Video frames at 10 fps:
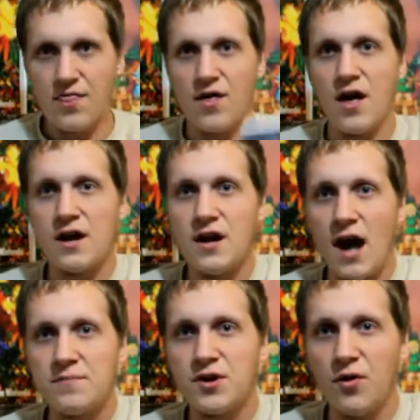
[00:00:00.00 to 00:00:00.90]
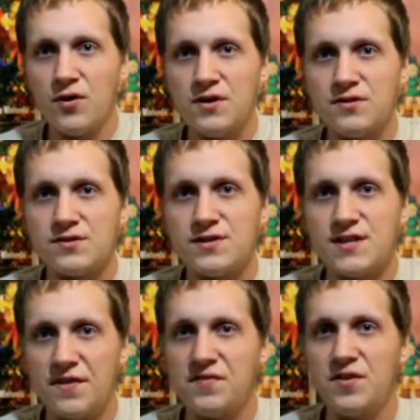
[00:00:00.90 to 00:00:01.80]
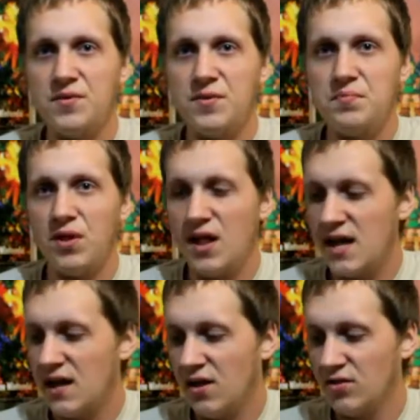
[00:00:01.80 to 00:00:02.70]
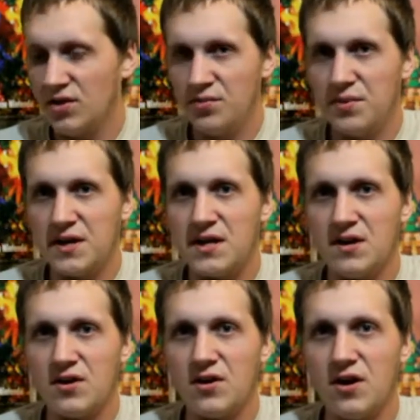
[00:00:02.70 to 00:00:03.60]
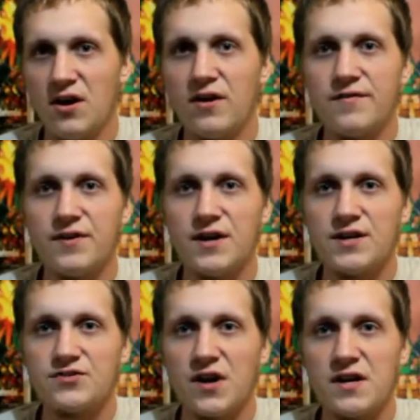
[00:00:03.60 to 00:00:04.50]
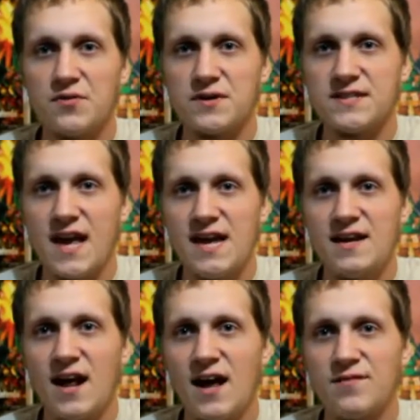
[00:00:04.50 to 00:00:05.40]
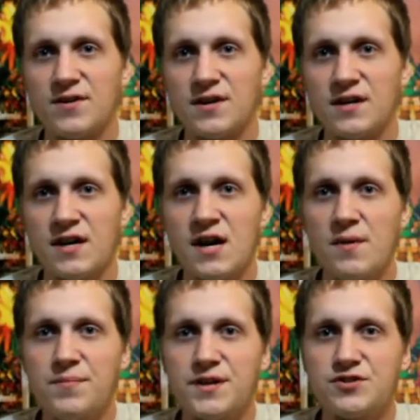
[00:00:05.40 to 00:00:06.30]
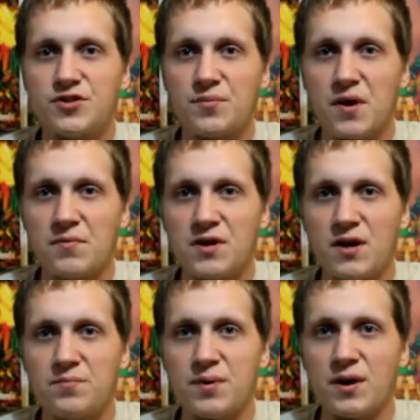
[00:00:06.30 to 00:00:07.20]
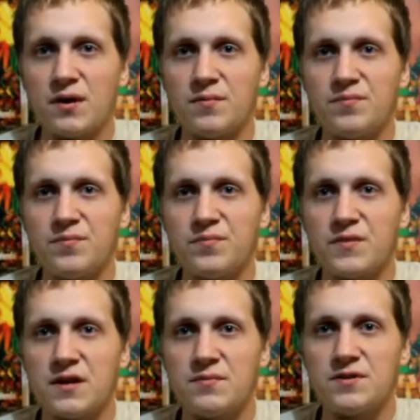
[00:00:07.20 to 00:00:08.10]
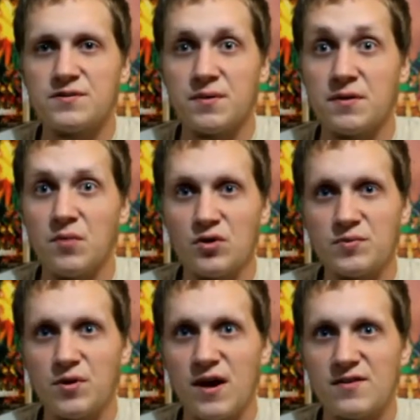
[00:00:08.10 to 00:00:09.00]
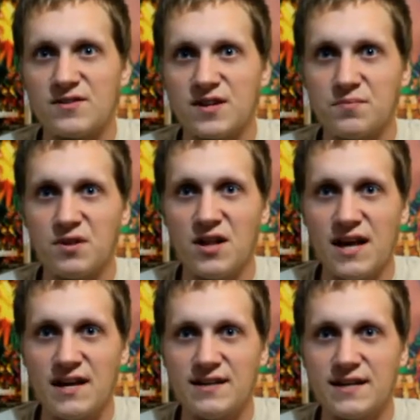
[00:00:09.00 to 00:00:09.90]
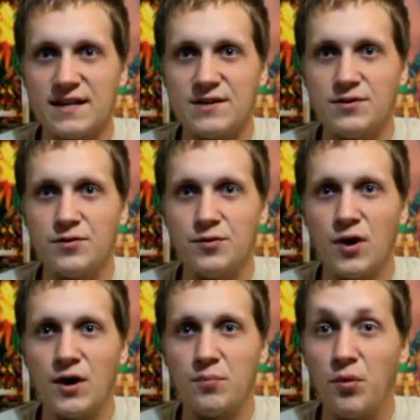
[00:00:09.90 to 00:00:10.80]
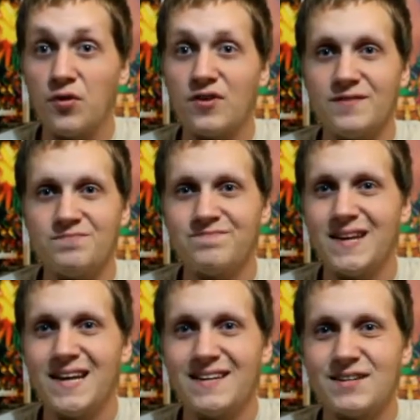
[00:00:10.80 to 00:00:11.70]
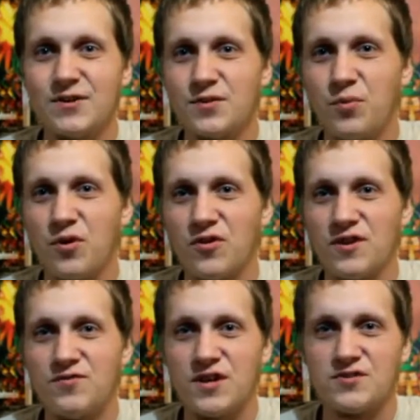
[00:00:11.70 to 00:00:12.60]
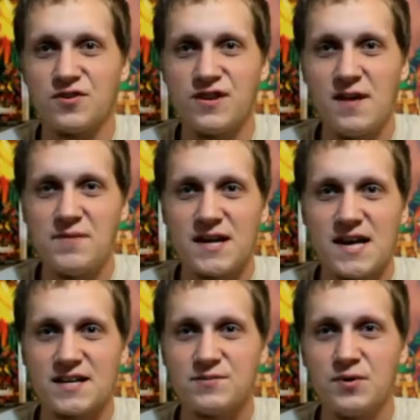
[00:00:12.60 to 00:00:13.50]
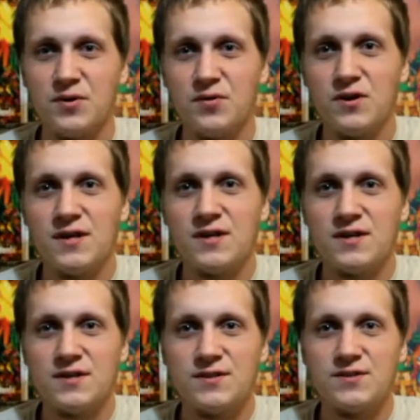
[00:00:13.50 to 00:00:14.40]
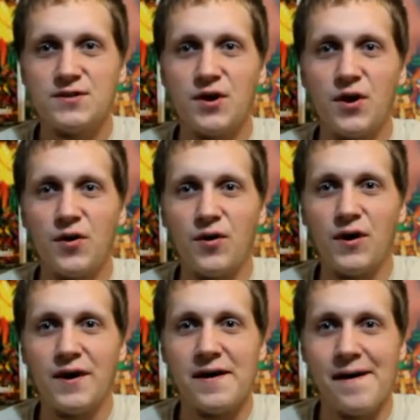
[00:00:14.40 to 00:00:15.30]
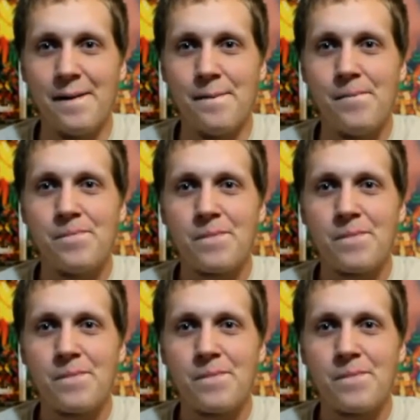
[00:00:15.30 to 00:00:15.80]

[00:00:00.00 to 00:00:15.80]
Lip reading: then I'm going to definitely be playing a little bit here of Dragon Quest VIII. I have a big trip coming up. I'm going to be spending multiple hours on a plane to get to Portland, to go to the Portland Retro Gaming Expo. So,